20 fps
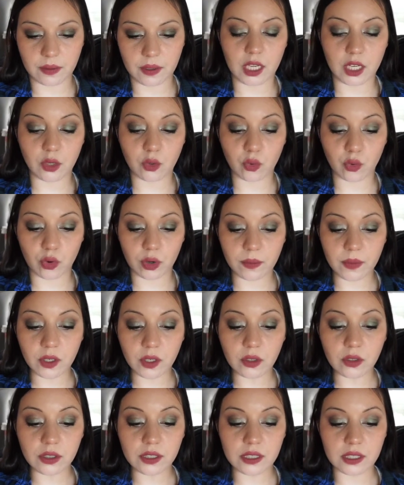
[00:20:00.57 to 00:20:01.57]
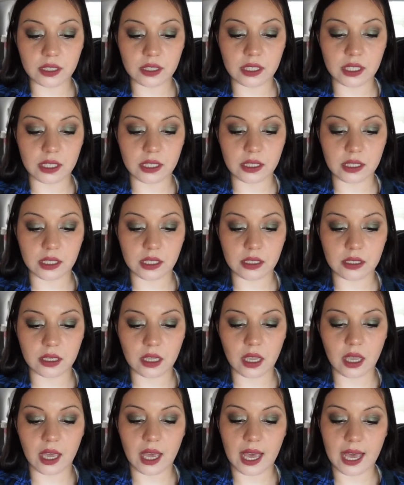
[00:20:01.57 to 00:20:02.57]
In criminal statistics,
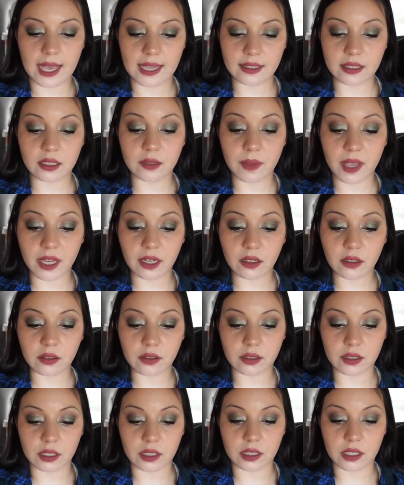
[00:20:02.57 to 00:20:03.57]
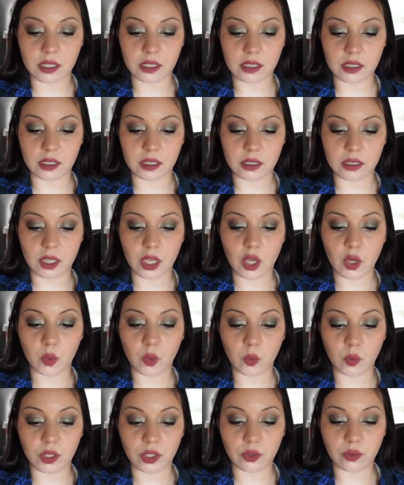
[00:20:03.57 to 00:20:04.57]
as in medical statistics,
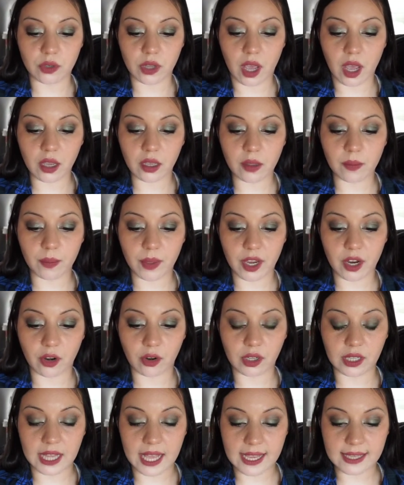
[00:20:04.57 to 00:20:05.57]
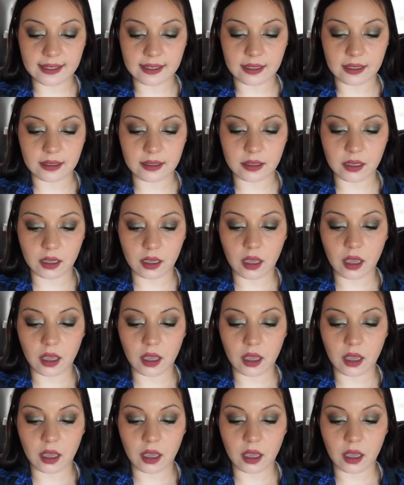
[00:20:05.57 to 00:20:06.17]
we do not compare classes.